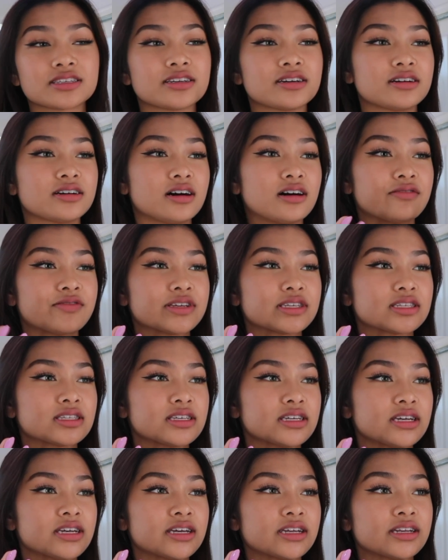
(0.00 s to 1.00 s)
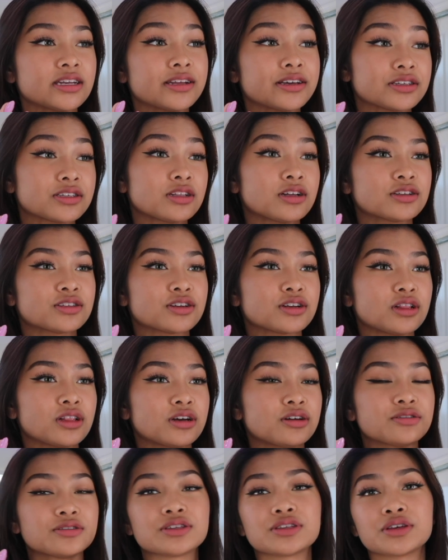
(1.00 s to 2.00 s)
Obviously, nail salons are
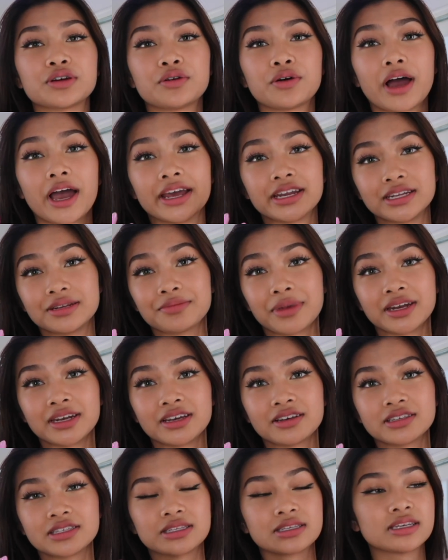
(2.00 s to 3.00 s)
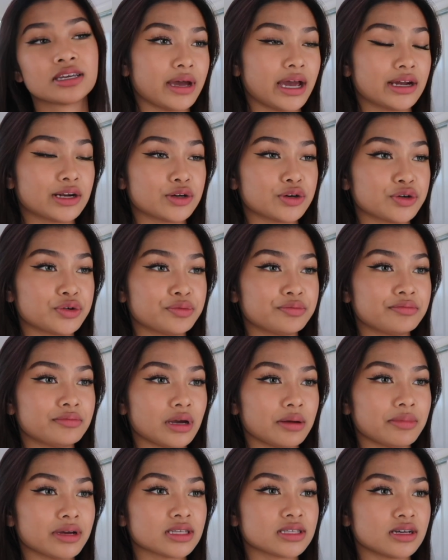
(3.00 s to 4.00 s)
closed, so I did my nails at home by
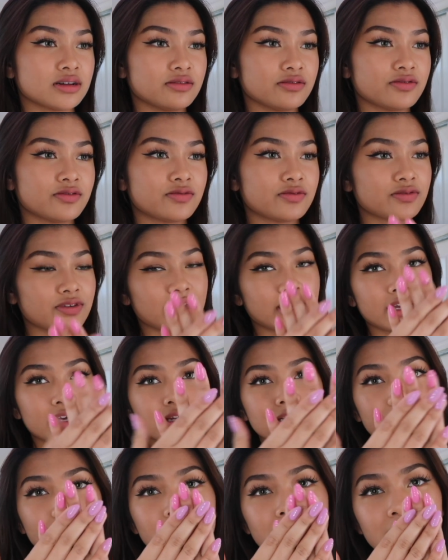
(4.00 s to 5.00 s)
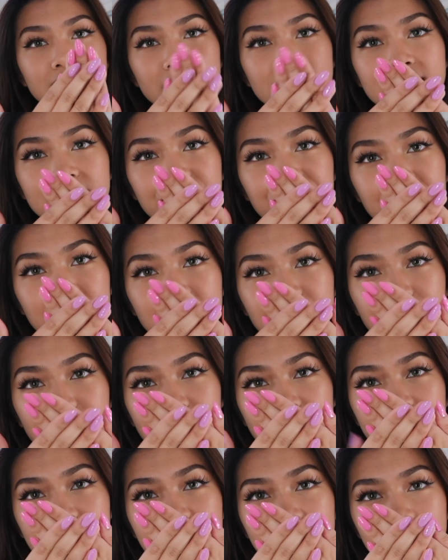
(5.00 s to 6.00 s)
myself, and really pretty
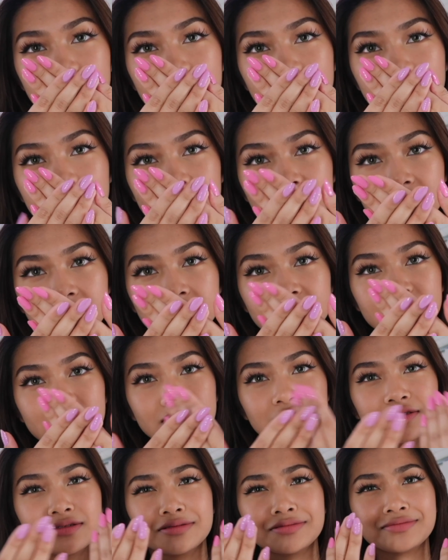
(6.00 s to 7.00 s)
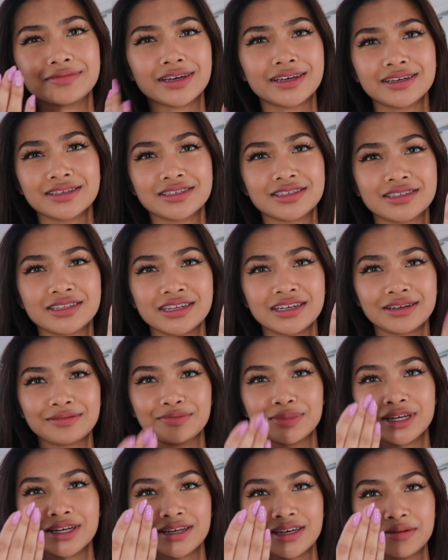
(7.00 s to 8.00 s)
neon, or I guess just neon
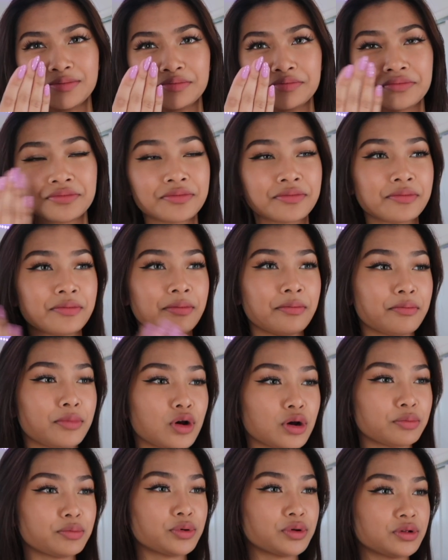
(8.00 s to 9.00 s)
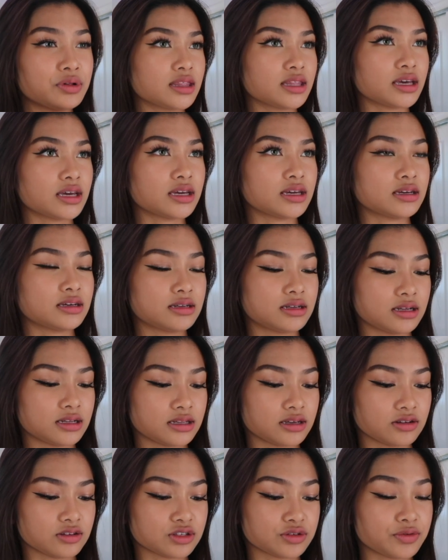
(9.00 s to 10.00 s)
pink and purple. And then they
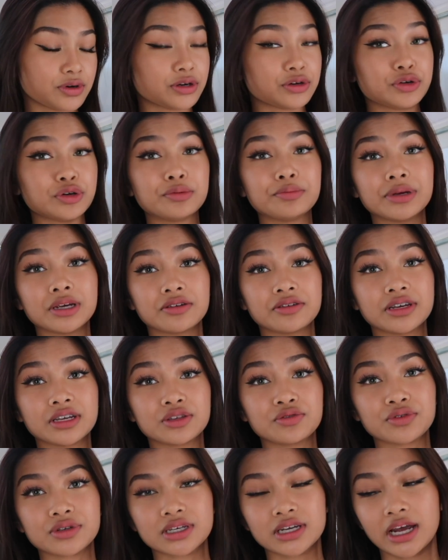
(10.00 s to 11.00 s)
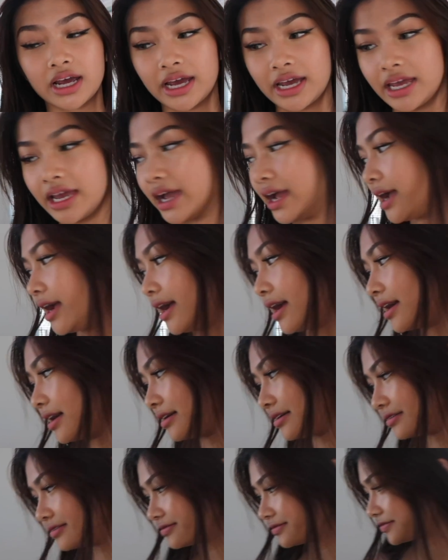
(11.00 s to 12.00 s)
also wear hoop earrings, which I
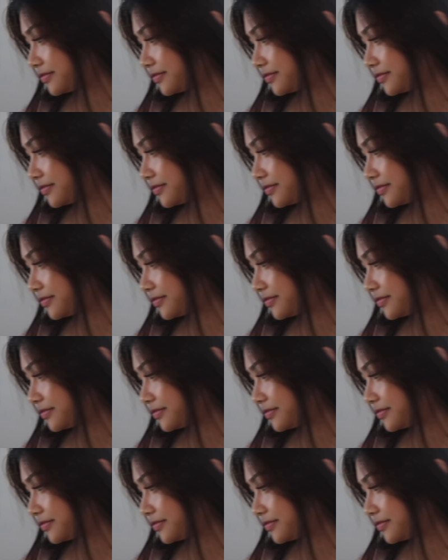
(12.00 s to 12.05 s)
have.